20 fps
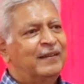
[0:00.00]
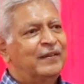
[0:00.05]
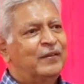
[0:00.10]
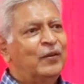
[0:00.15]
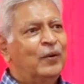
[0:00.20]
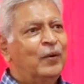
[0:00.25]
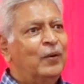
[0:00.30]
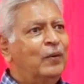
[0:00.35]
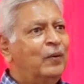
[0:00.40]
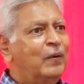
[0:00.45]

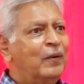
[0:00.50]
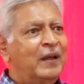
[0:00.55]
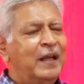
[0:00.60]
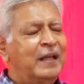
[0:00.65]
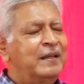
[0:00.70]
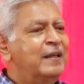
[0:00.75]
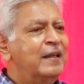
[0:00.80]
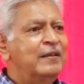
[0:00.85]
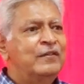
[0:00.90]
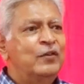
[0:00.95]
So,
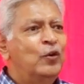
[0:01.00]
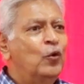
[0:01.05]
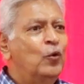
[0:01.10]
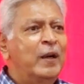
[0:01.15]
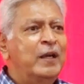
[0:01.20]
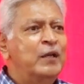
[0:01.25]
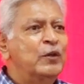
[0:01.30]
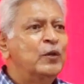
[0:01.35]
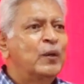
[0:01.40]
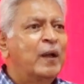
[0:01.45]
and there's no
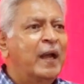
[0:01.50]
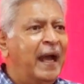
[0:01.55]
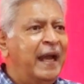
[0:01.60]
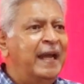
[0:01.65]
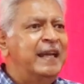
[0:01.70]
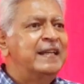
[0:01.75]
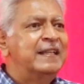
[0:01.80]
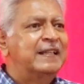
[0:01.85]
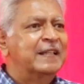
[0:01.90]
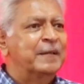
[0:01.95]
one to
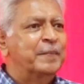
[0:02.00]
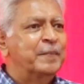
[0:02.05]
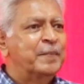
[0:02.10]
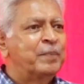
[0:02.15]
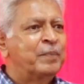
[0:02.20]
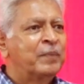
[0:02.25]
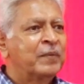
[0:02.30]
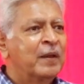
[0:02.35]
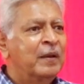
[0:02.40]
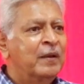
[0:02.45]
guide them.
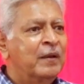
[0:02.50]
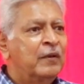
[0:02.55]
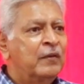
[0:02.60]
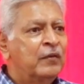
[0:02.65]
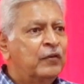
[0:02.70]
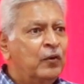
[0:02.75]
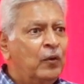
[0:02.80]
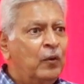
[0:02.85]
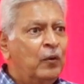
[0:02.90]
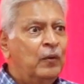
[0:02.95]

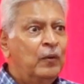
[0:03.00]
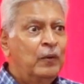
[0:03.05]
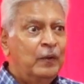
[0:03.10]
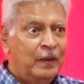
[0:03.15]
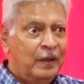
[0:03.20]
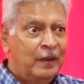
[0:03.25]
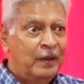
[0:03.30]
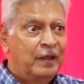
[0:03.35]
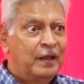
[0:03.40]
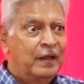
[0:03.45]
So,
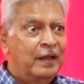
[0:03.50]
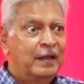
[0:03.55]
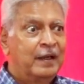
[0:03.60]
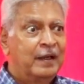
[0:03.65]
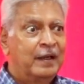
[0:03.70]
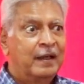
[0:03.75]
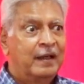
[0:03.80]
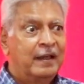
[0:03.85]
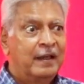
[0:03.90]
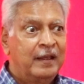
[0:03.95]

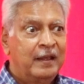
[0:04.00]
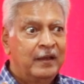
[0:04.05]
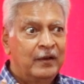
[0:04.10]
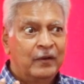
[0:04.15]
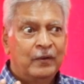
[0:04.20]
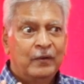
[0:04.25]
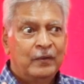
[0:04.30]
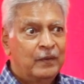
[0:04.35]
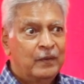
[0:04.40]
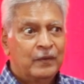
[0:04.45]
you
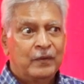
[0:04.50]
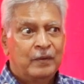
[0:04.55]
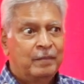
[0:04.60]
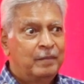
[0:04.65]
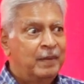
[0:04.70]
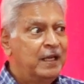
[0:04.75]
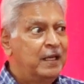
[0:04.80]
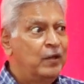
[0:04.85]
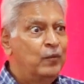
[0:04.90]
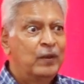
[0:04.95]
know,
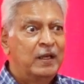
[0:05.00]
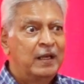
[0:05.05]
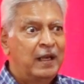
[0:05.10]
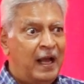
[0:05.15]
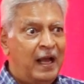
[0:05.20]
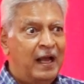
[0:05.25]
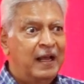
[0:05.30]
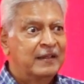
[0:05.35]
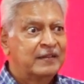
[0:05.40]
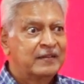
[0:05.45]
many will
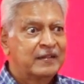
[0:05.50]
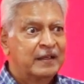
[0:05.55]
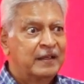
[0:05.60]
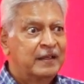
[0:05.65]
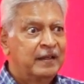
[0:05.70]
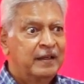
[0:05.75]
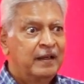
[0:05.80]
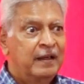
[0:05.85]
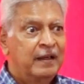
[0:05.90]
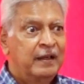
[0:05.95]

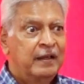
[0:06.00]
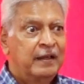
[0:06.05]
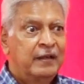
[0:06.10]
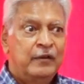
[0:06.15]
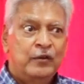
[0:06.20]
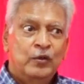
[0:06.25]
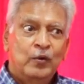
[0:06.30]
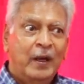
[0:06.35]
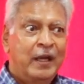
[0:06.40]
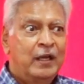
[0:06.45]
ask,
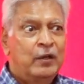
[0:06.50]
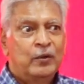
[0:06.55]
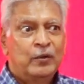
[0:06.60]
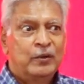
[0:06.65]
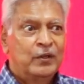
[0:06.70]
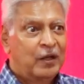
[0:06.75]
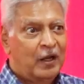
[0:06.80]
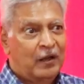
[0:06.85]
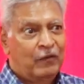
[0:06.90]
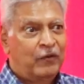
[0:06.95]
do I go
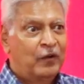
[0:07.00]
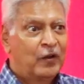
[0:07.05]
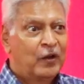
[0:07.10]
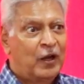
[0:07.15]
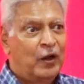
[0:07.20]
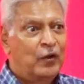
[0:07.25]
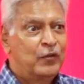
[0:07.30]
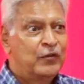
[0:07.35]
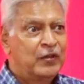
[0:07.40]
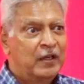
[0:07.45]
to, for
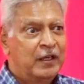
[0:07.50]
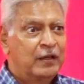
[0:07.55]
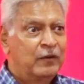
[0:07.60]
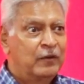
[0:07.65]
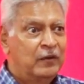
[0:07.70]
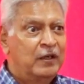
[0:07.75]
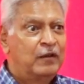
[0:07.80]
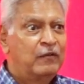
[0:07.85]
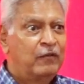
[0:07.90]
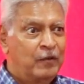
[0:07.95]
counseling
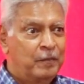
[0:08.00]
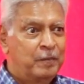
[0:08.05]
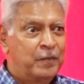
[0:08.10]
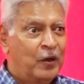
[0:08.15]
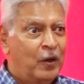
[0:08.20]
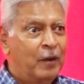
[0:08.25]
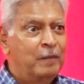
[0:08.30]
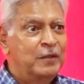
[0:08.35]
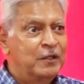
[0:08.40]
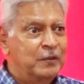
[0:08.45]
only for
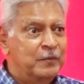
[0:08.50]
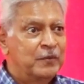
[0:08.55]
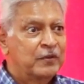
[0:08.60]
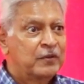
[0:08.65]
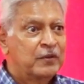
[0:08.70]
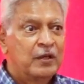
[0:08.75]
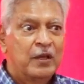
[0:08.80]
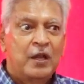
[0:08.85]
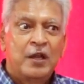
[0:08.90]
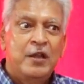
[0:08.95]

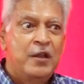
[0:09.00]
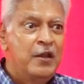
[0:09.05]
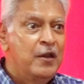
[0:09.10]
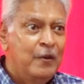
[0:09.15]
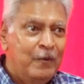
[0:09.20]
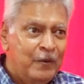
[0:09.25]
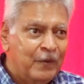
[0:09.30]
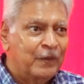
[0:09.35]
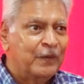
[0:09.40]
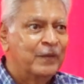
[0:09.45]
problems?
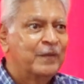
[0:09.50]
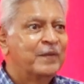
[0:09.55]
No.